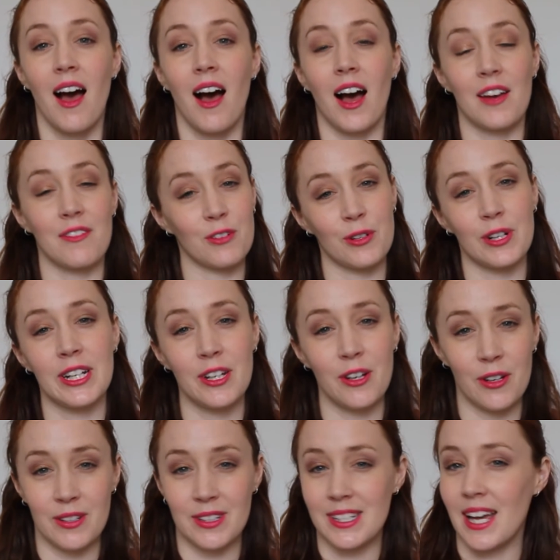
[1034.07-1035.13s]
I've already
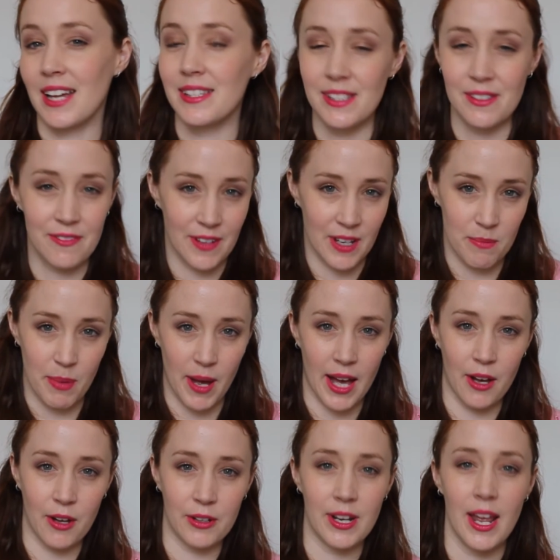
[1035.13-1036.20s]
gotten tons of
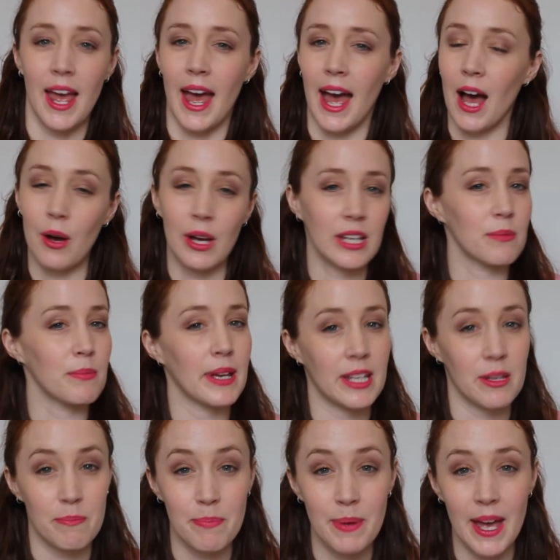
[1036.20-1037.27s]
feedback on how I can make
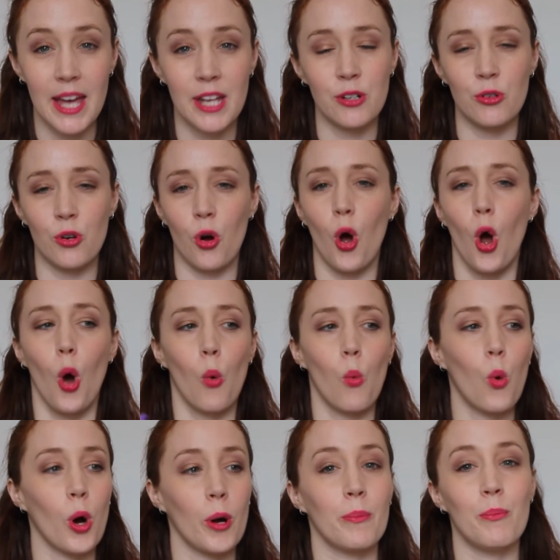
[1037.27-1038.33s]
it better or
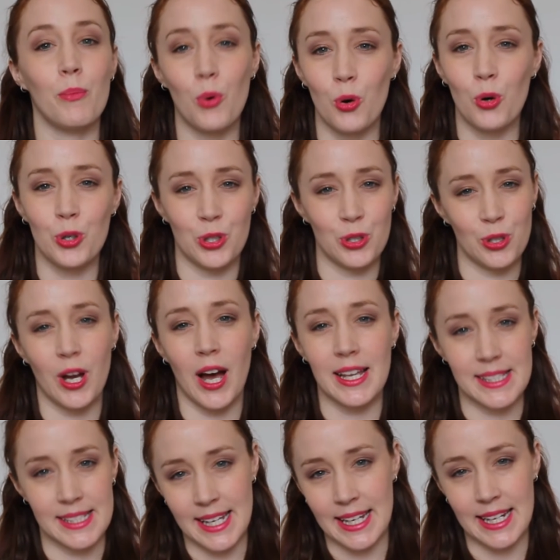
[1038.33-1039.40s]
what more you
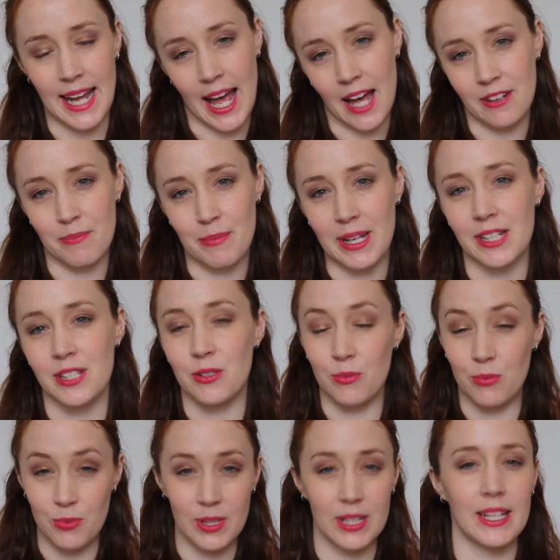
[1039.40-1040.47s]
guys need out of me to
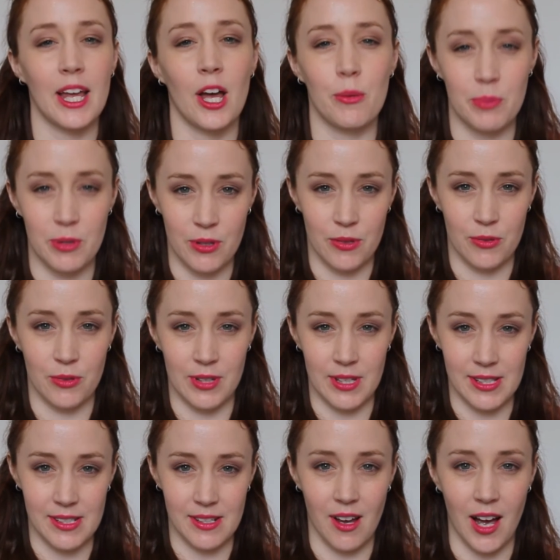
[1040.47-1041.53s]
really help you through
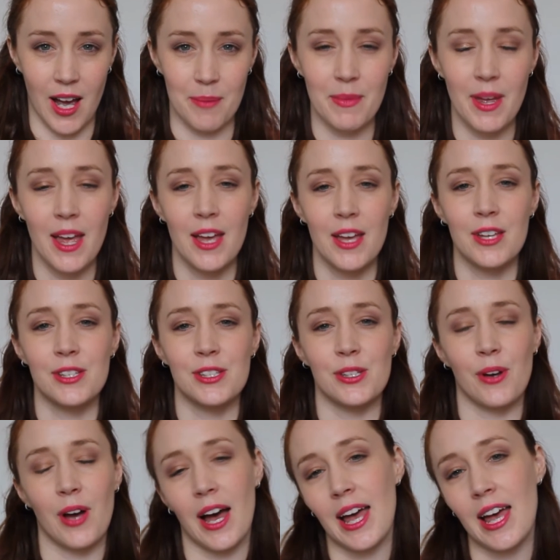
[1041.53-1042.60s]
this time. So
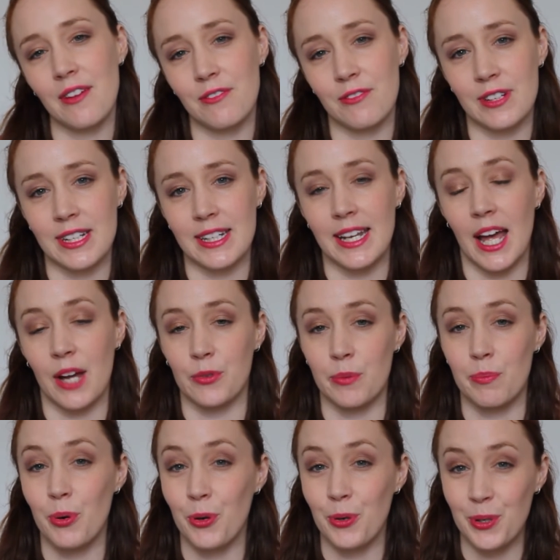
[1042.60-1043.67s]
I have written a
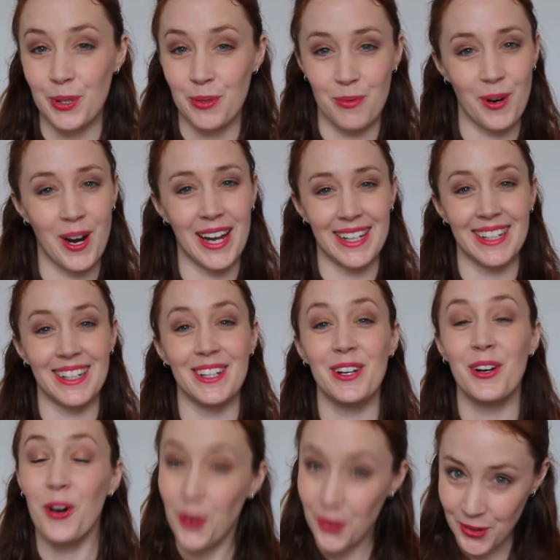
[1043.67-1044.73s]
report writing
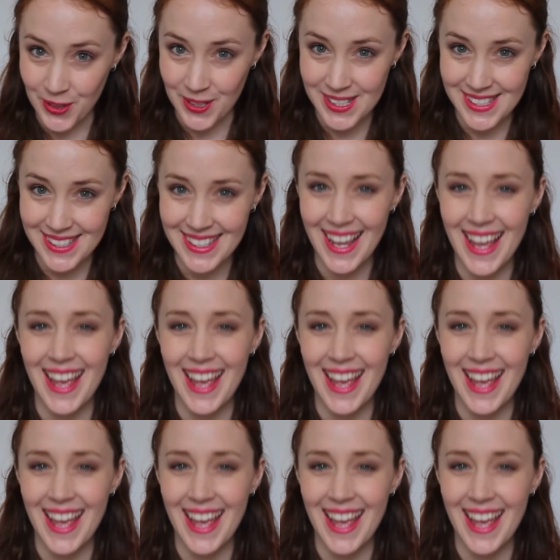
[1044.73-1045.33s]
course.